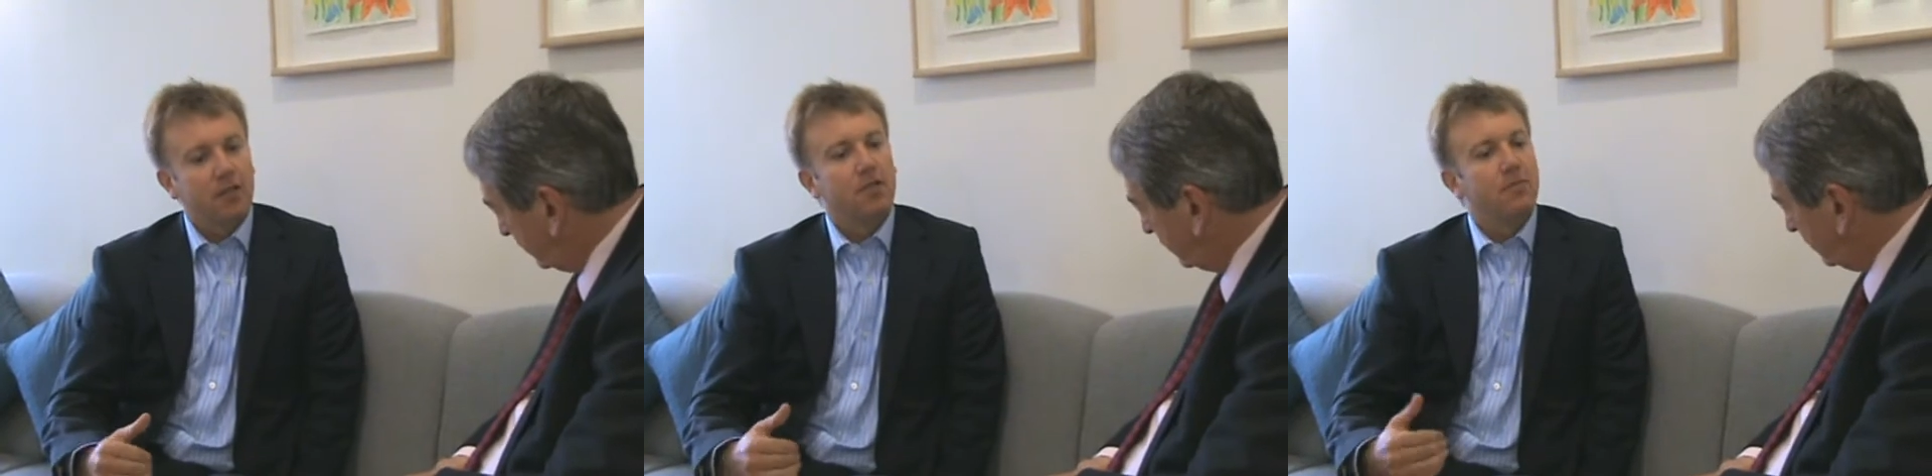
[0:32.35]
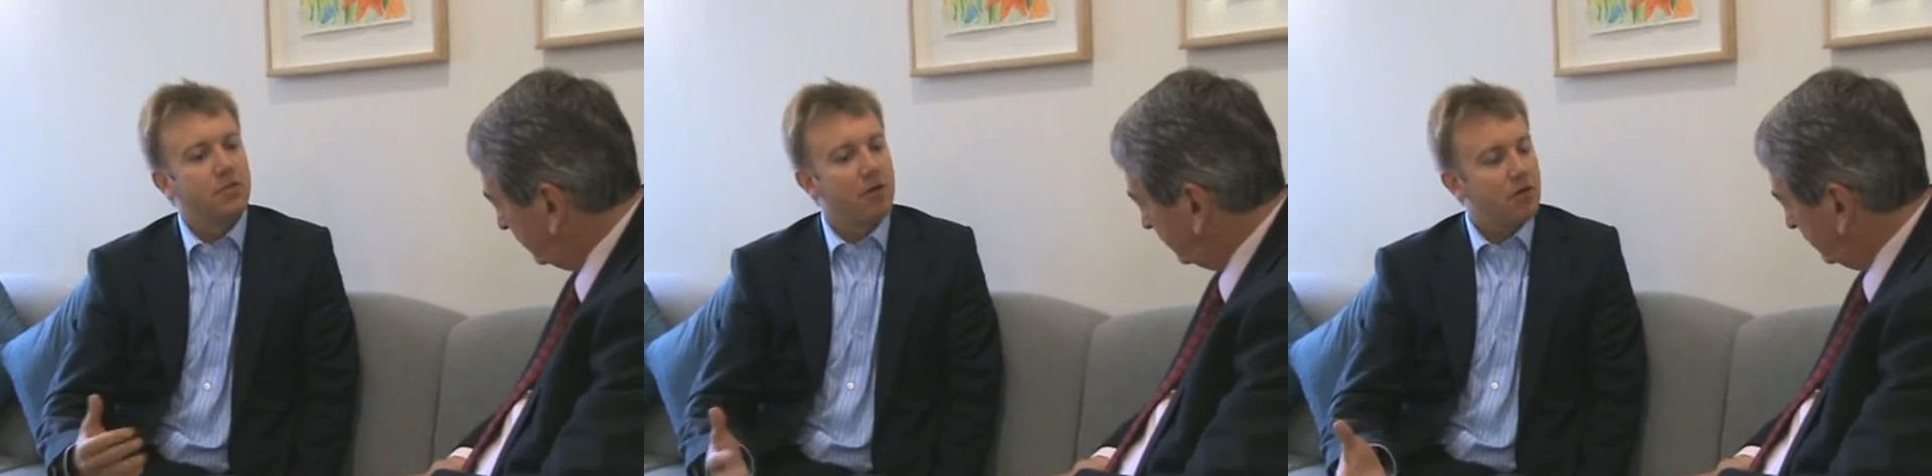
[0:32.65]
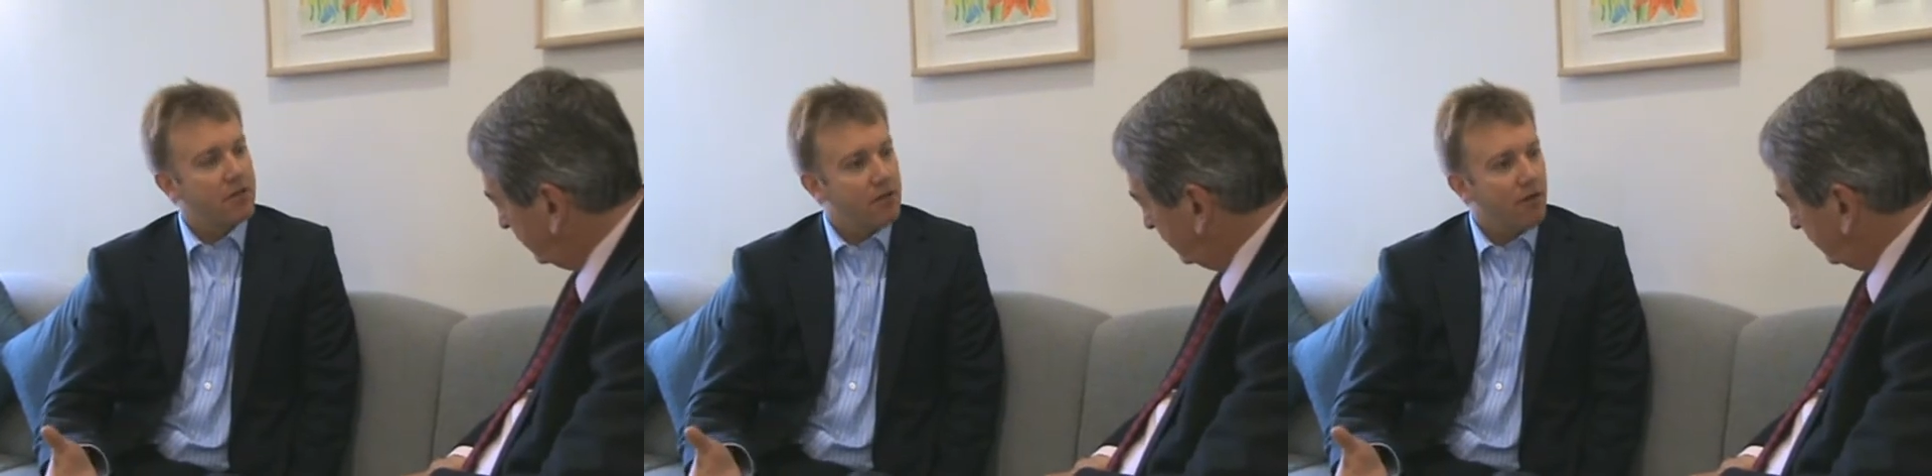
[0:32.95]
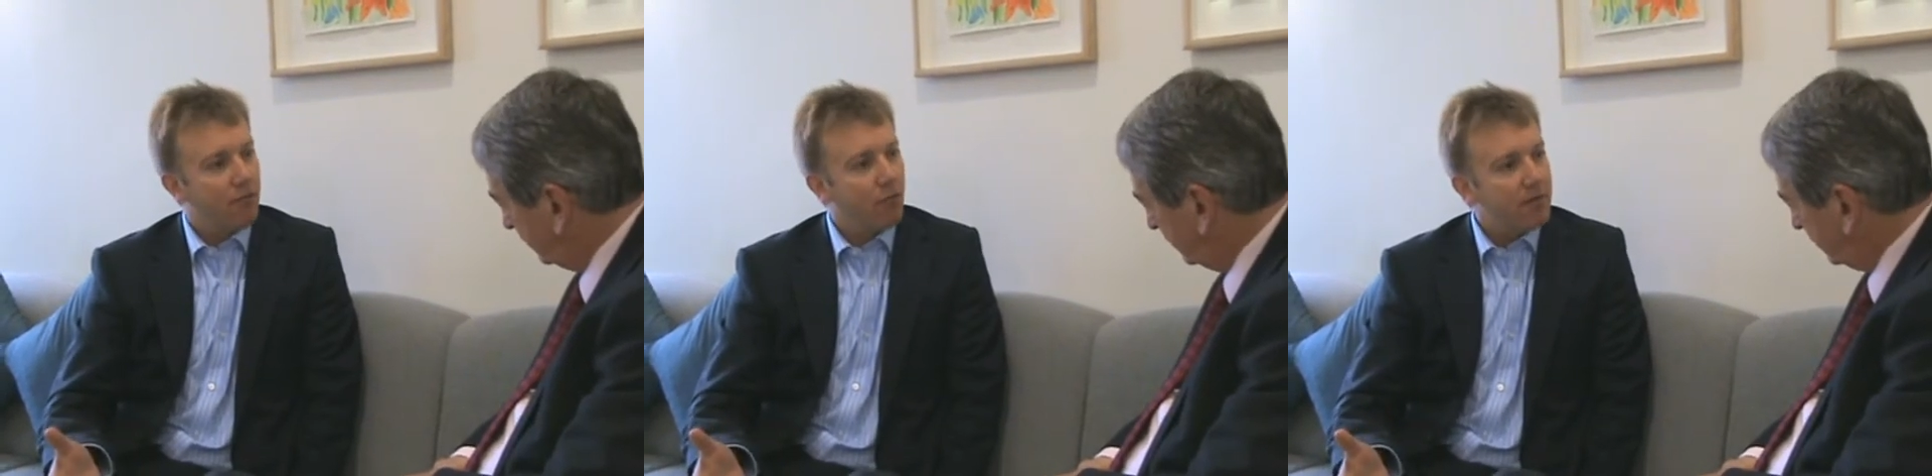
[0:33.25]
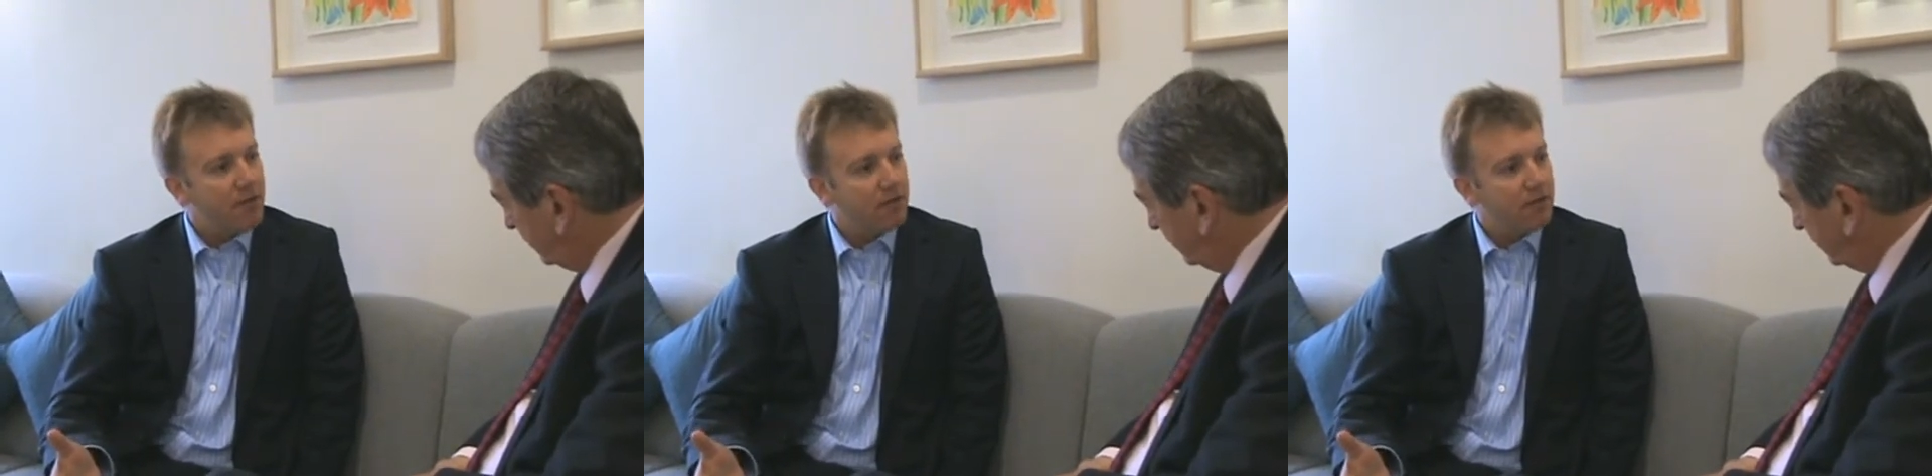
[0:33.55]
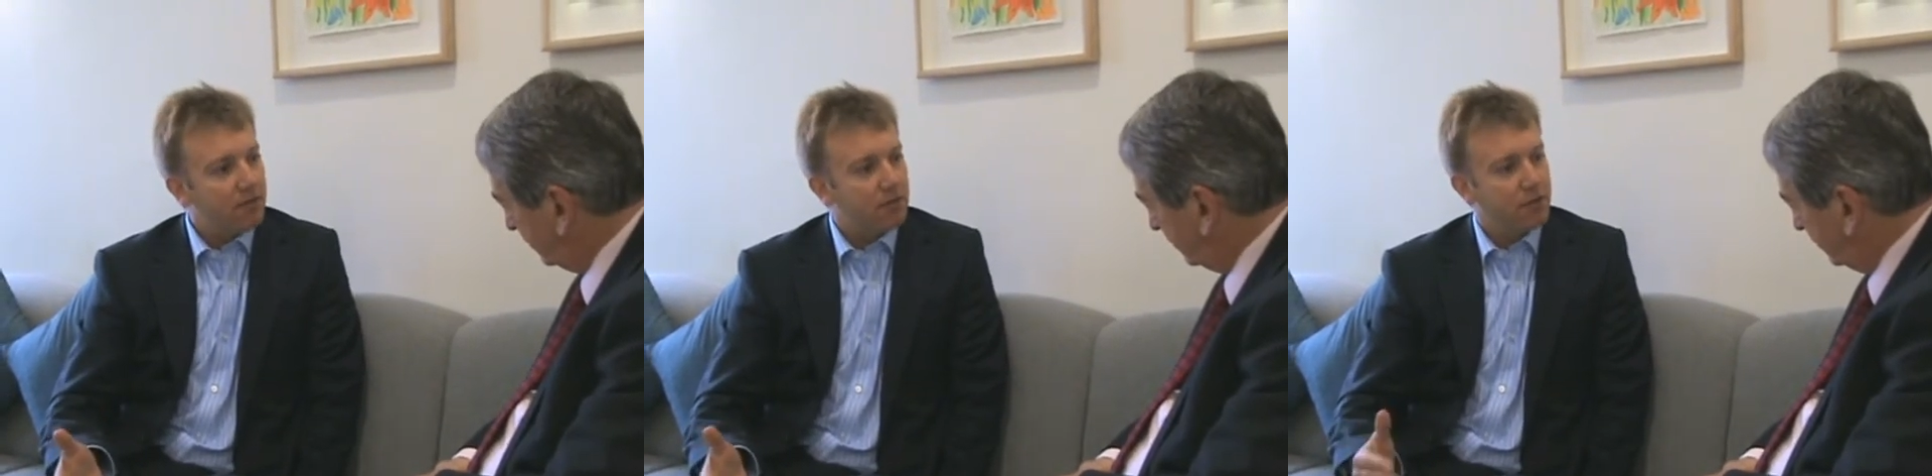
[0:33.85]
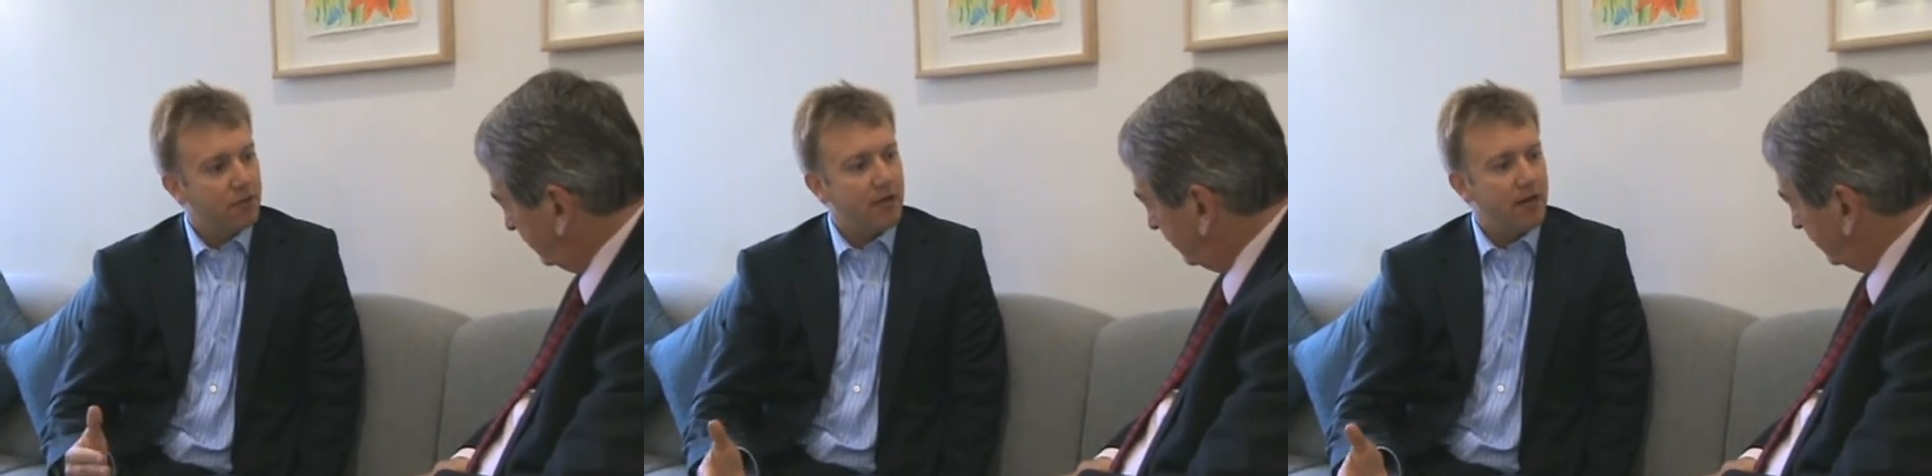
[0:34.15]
The majority of women do